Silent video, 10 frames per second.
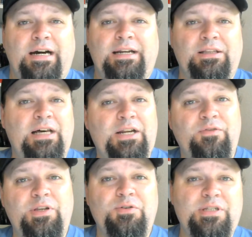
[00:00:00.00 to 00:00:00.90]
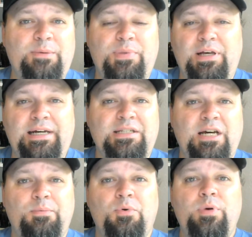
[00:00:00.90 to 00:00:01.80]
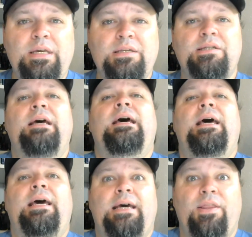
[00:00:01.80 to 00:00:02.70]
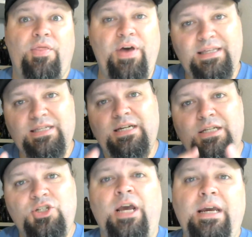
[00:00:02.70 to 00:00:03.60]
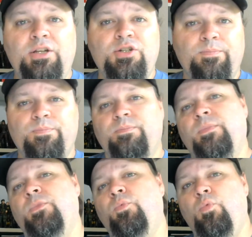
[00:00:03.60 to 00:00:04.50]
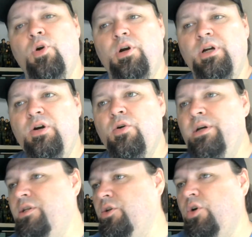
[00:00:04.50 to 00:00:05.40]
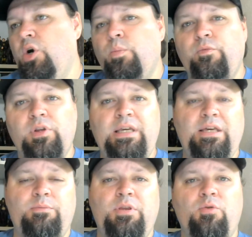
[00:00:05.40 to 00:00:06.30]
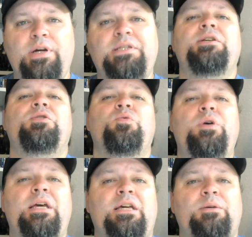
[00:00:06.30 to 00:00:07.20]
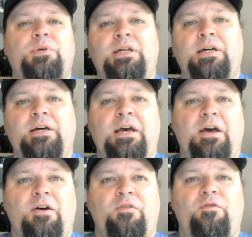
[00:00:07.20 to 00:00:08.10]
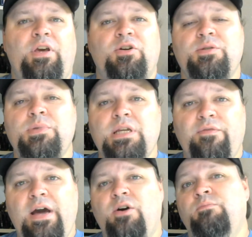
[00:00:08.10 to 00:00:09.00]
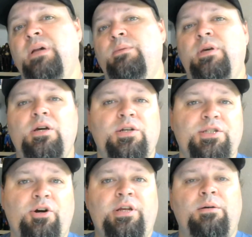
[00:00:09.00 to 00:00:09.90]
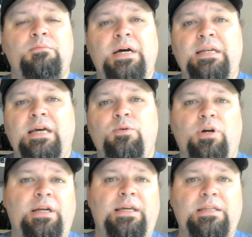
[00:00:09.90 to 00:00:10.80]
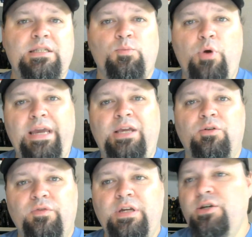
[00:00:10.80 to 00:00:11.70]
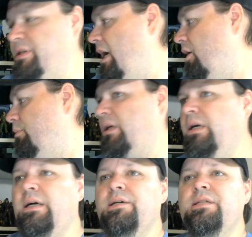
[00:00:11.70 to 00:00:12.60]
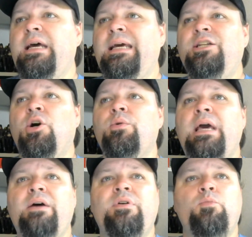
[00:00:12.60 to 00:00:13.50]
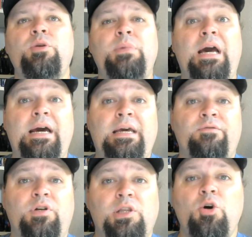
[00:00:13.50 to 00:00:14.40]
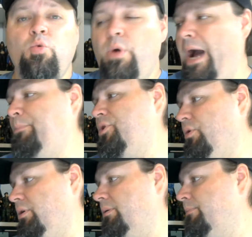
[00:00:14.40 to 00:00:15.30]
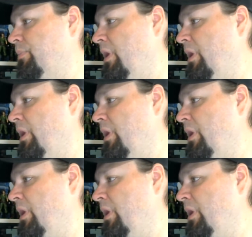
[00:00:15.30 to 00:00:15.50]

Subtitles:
gotten a lot of videos up in the last couple of weeks. That's going to change. We're going to hopefully give me the rest of this week. I'm going to figure some stuff out, and maybe starting on Monday, we're going to get some regular videos out because, and I don't have him with me, I have Glow Raptor.